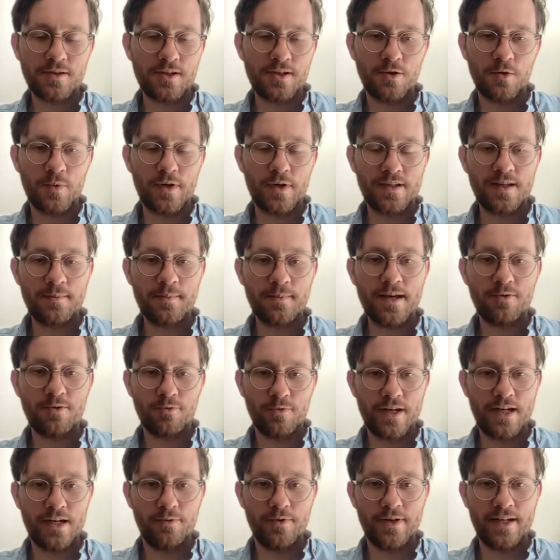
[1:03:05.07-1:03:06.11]
they make
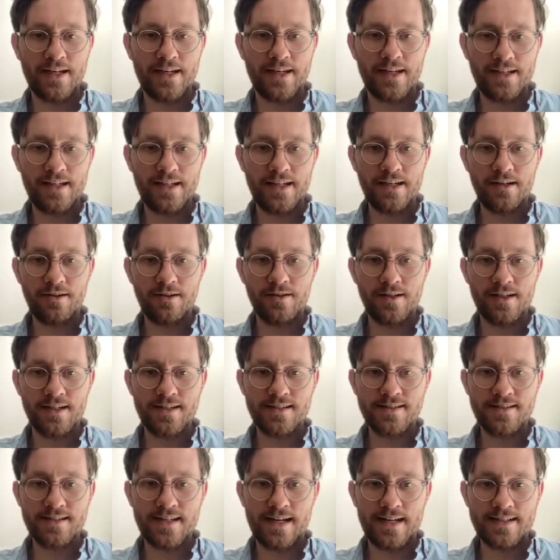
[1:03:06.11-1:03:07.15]
really, really clear
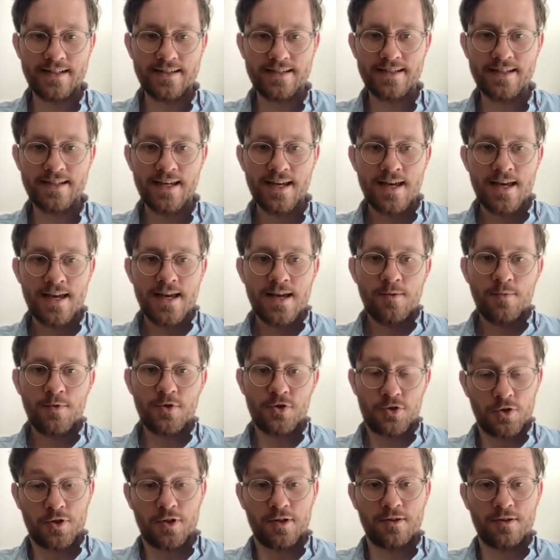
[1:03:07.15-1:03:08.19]
is that we
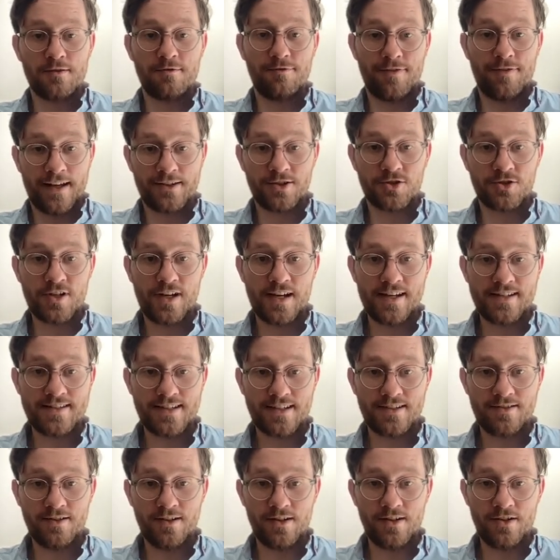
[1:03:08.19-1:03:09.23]
shouldn't fetishize
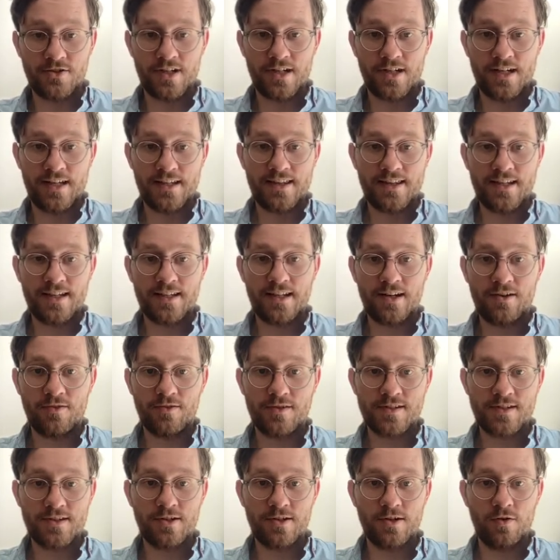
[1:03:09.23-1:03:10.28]
technology. I think there
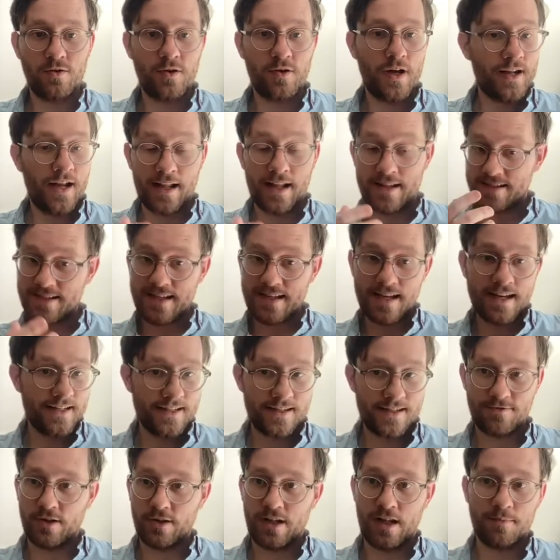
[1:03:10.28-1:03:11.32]
is, and
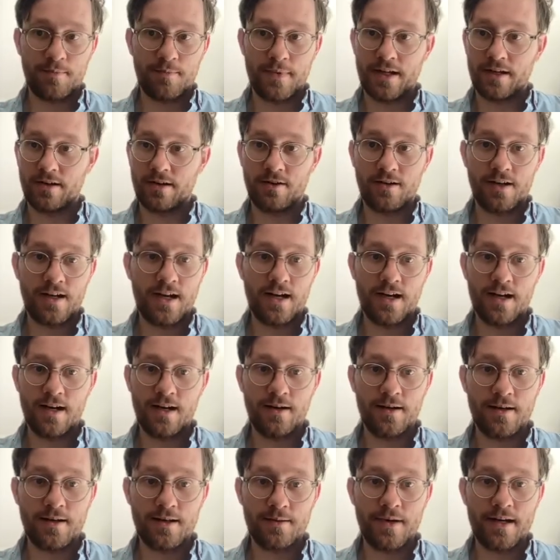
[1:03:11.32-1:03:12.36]
science for that matter.
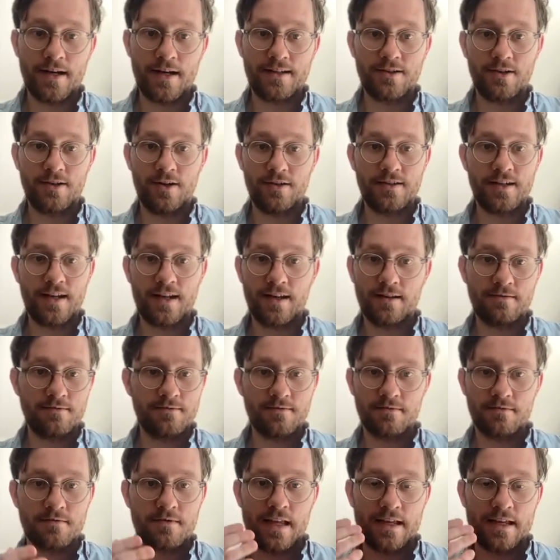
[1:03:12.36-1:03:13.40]
It might not
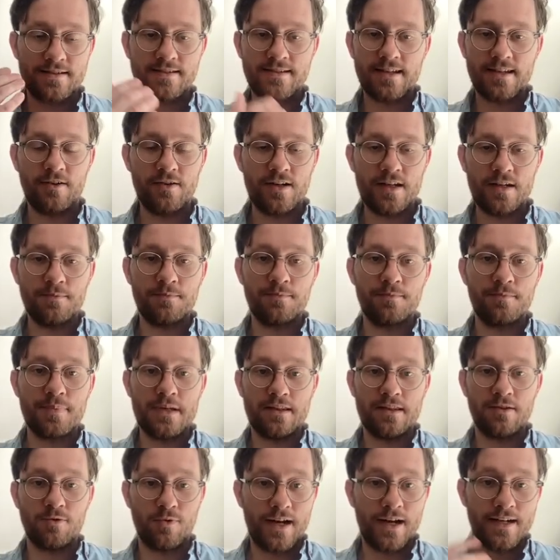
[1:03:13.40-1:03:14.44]
necessarily be
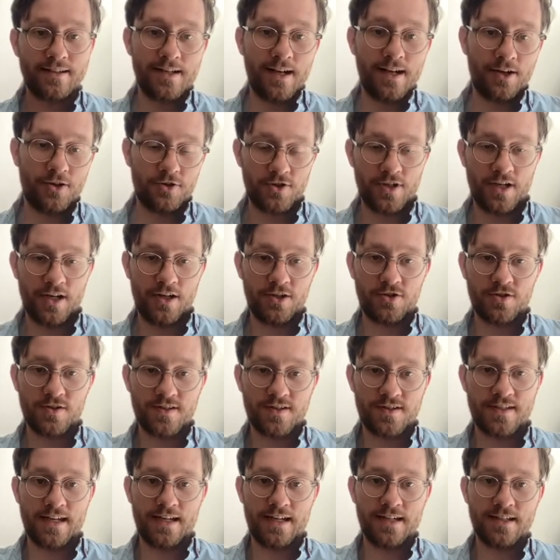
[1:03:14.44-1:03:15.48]
the right
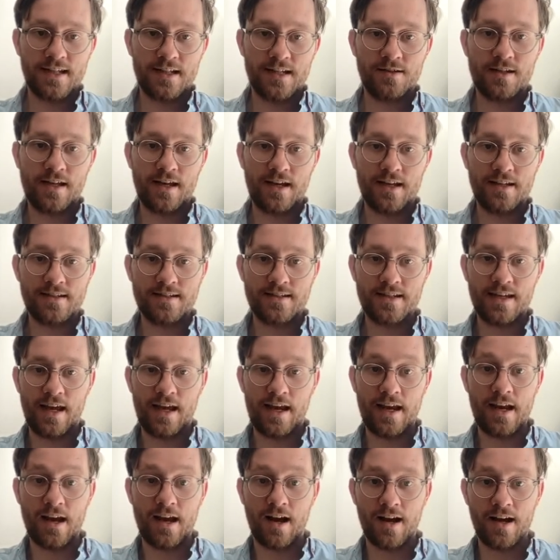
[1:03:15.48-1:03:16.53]
calculations that
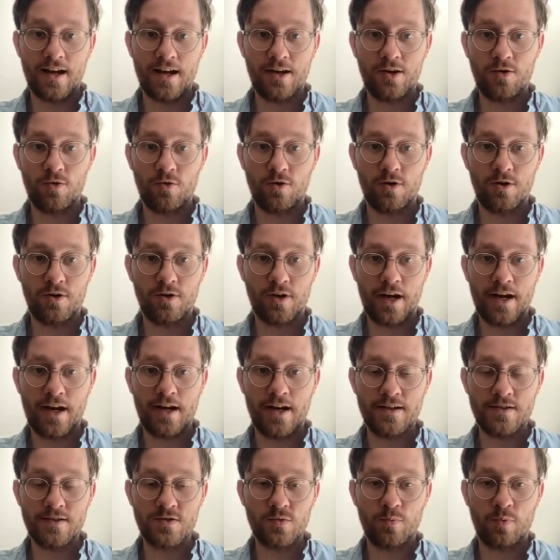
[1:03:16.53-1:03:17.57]
AI or
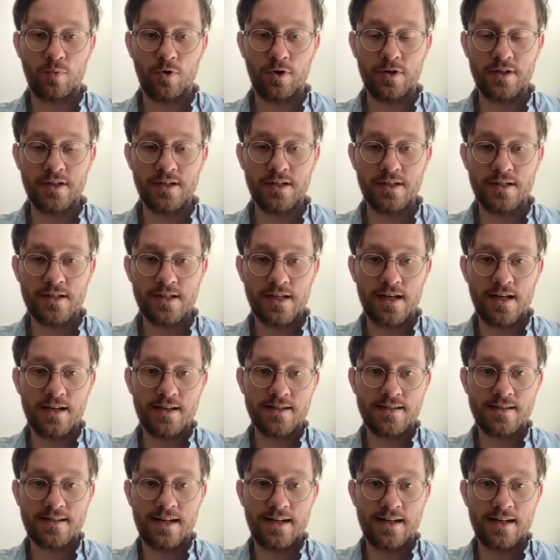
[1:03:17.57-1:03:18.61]
AI-supported
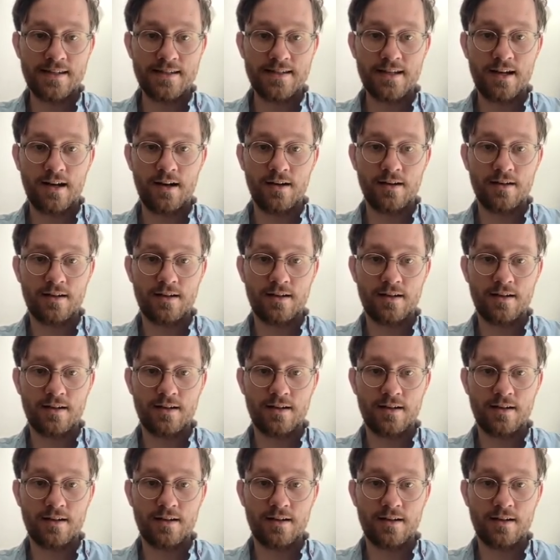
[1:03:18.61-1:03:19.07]
science